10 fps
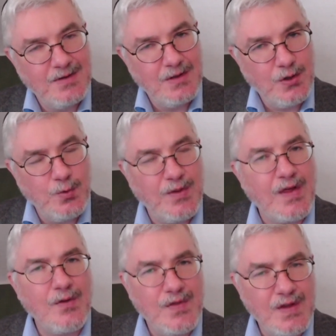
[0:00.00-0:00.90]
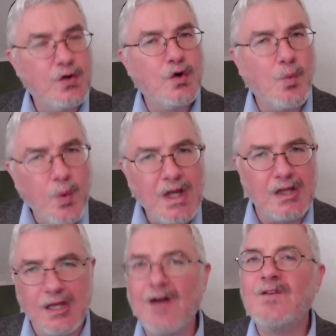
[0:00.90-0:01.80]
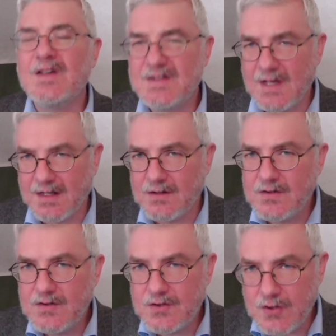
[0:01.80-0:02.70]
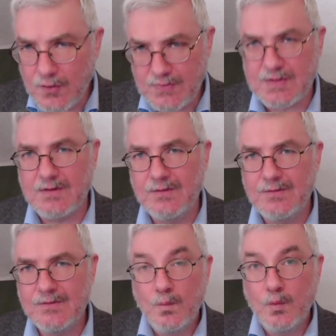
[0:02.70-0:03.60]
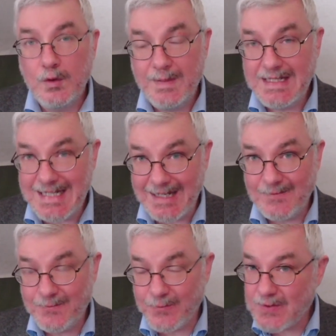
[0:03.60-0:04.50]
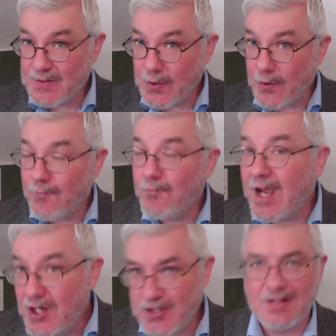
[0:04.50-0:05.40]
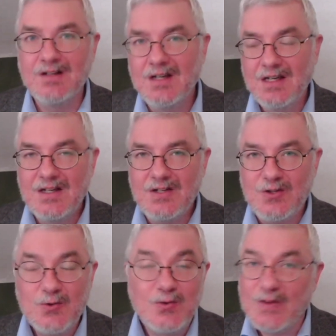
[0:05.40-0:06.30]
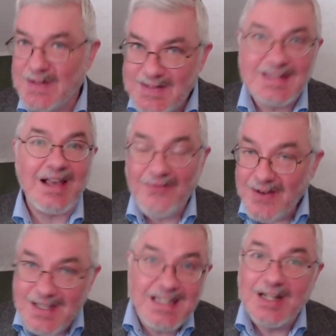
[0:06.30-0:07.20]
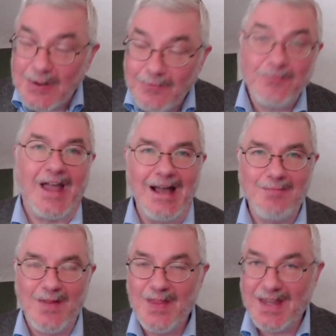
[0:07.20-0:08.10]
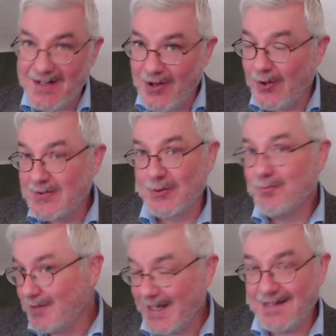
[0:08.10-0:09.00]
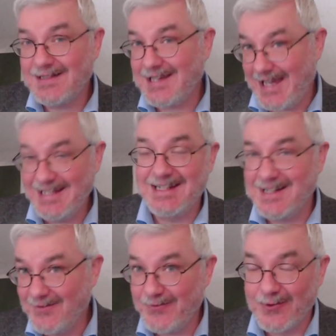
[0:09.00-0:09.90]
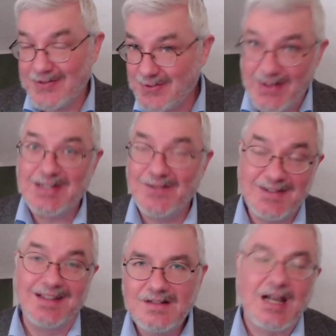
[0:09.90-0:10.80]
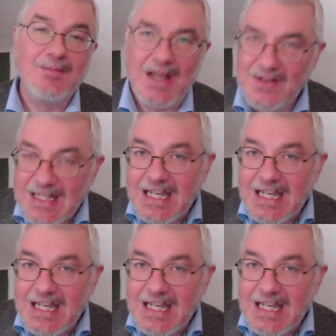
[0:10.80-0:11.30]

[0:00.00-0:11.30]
who, without the goodwill of his son Joseph, would be dead for starvation due to the 7-year famine that had also plagued Canaan and forced the rest of his sons to come down to